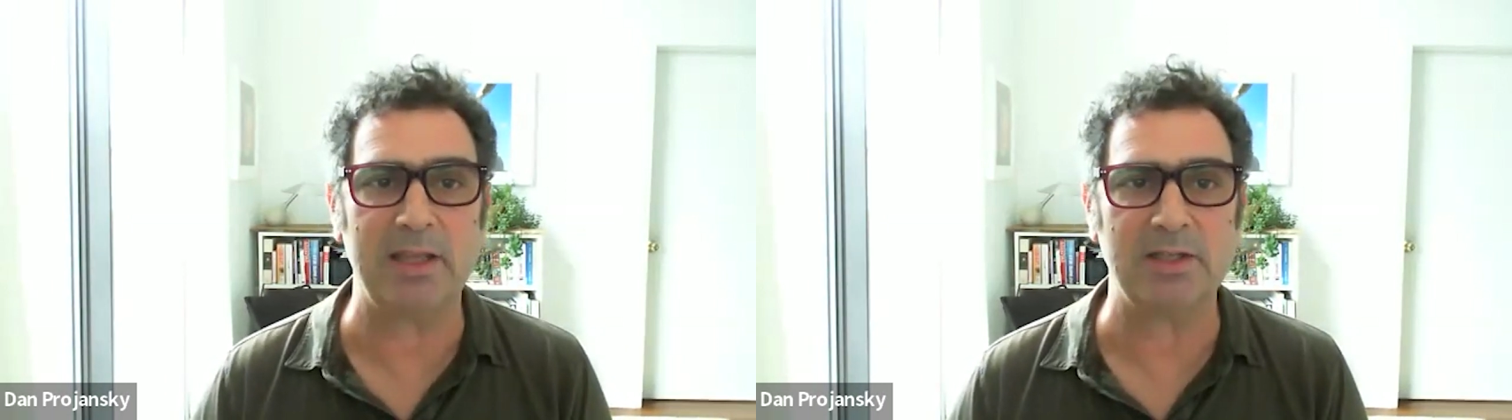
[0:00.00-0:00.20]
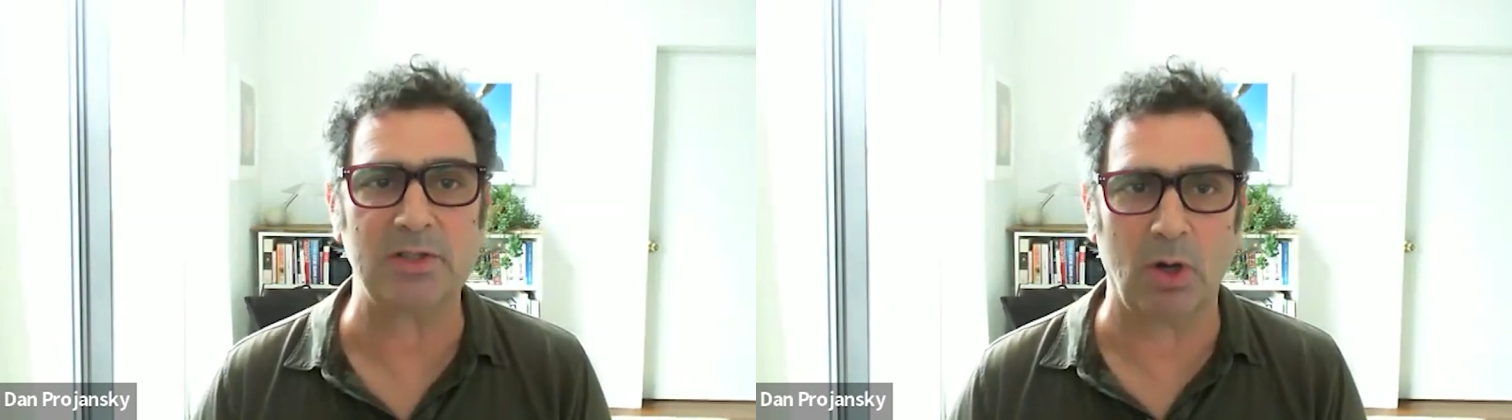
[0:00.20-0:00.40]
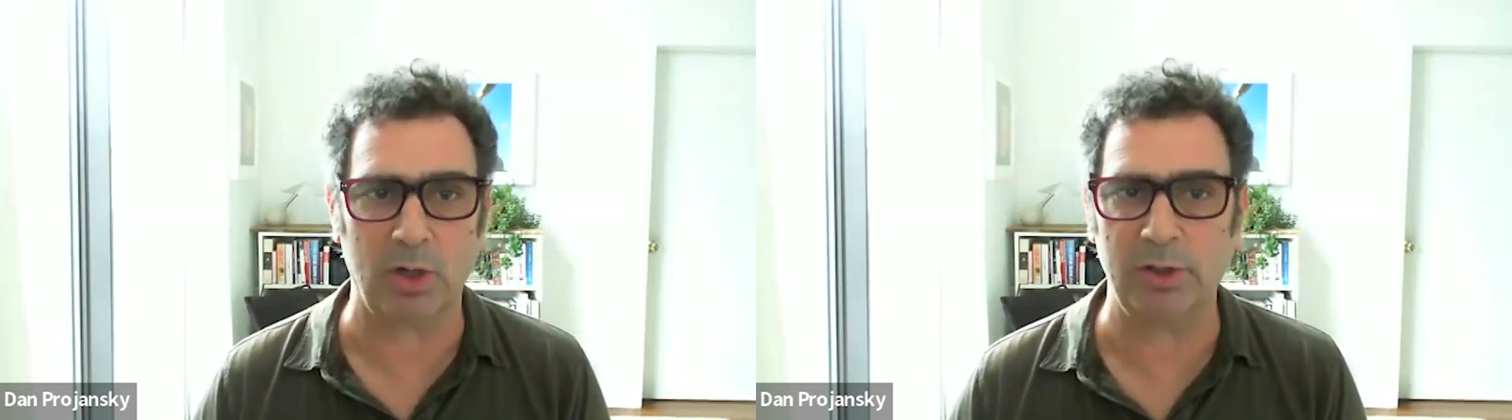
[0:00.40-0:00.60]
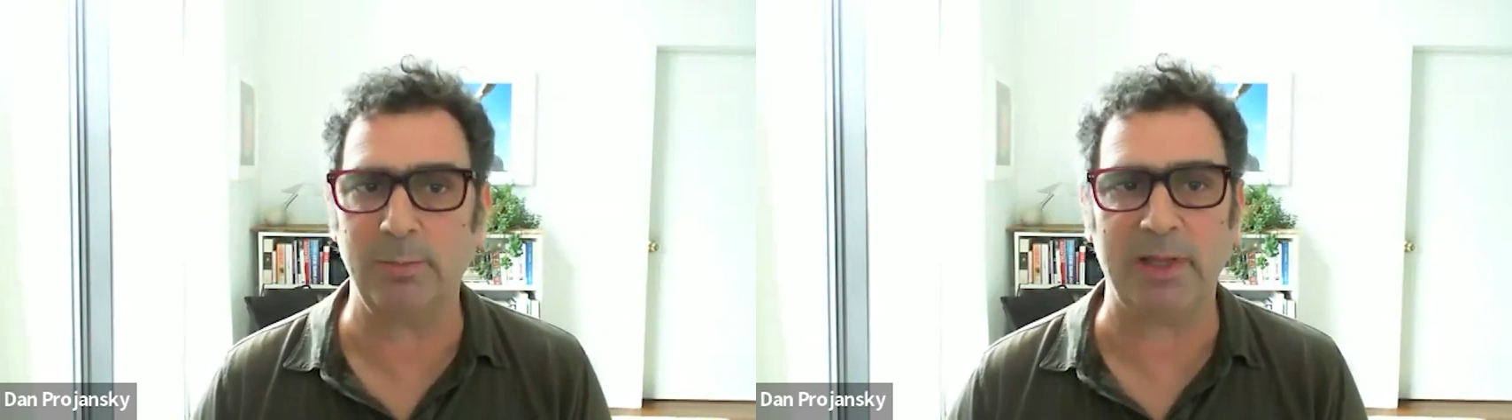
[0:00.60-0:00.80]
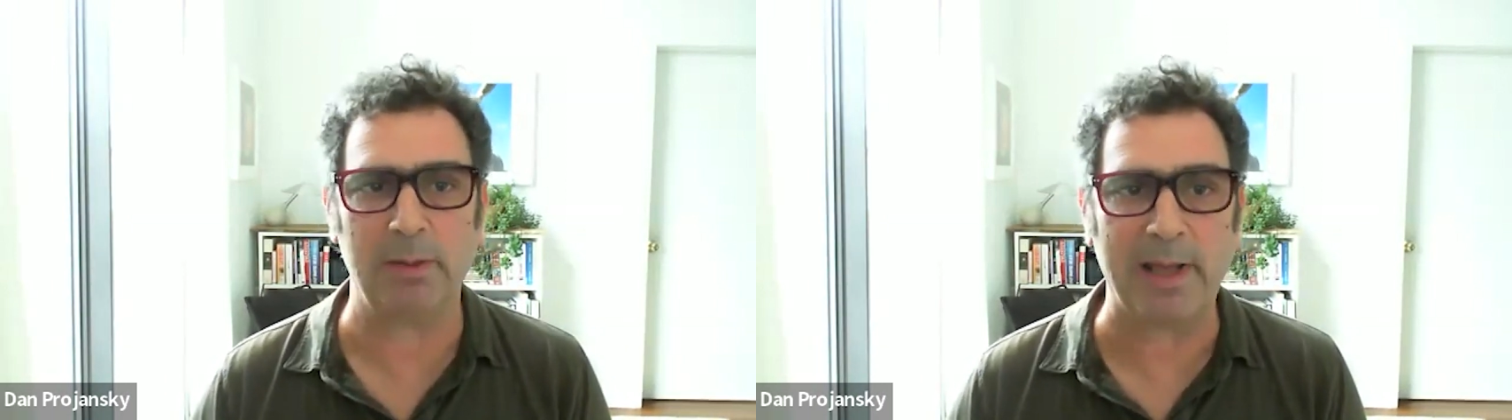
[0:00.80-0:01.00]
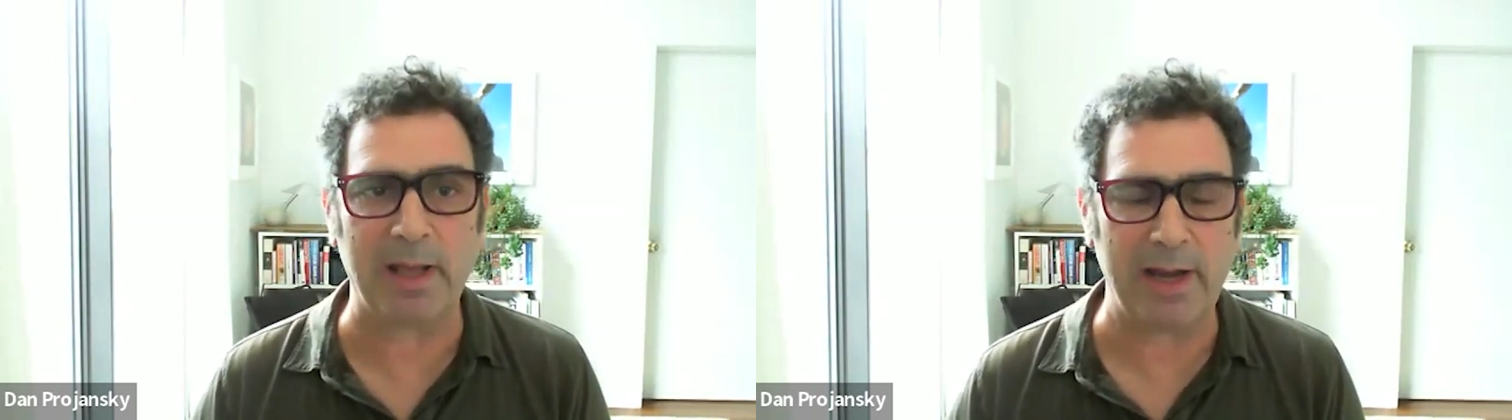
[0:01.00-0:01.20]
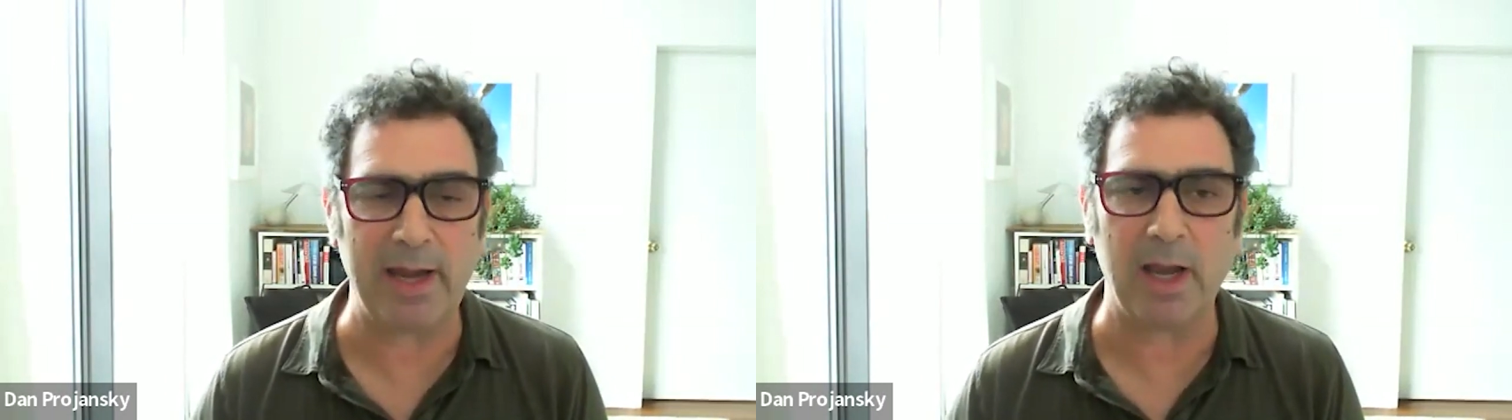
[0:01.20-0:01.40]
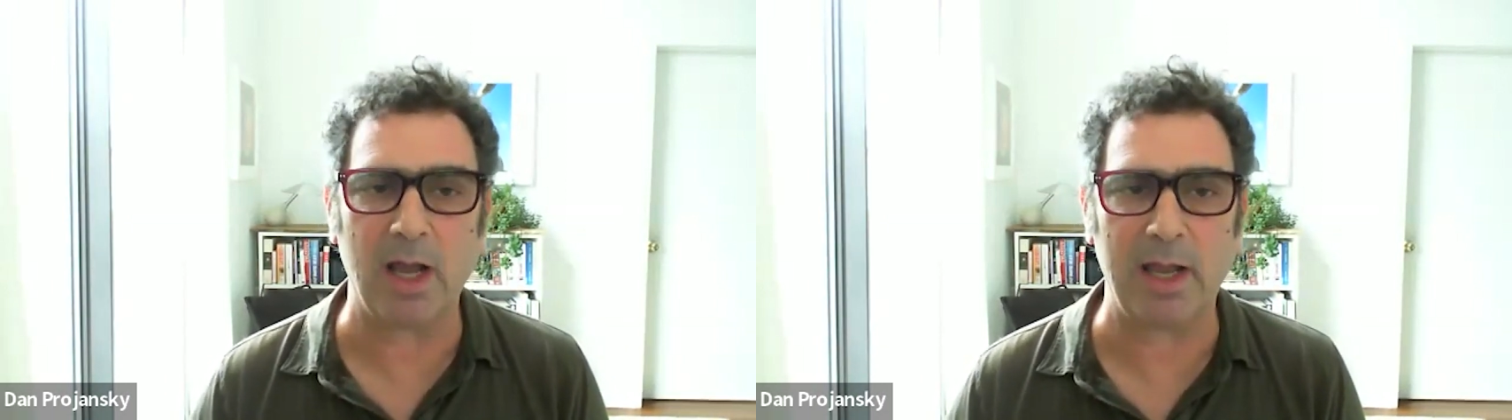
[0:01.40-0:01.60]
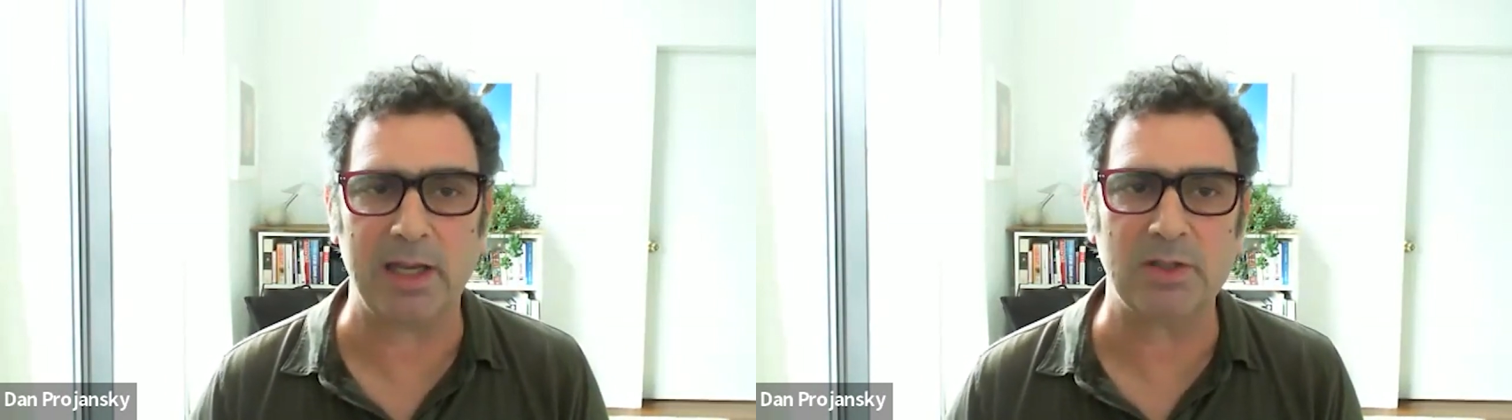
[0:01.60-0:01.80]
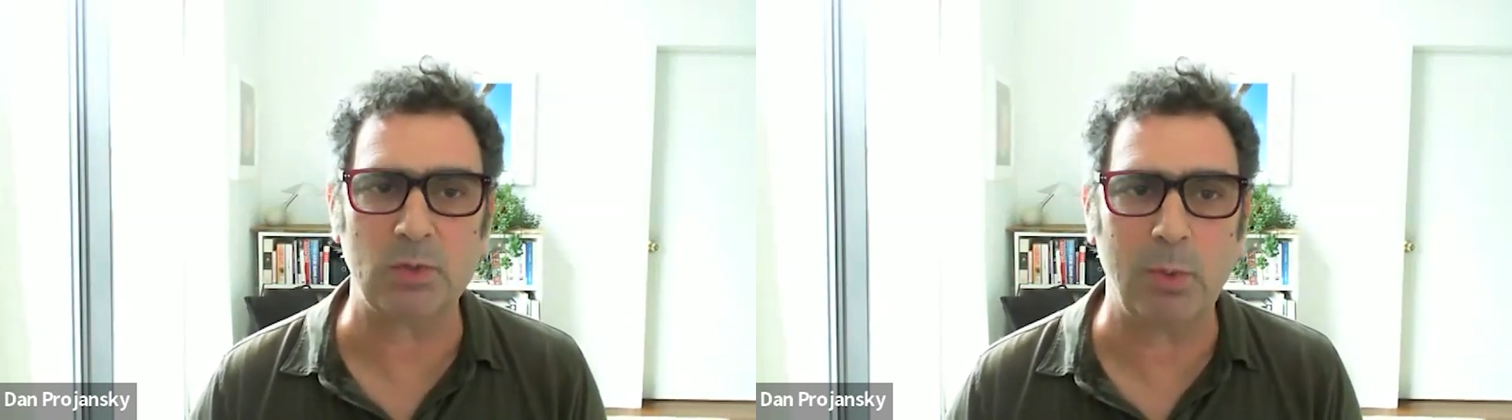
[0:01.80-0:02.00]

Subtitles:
this argument about AI as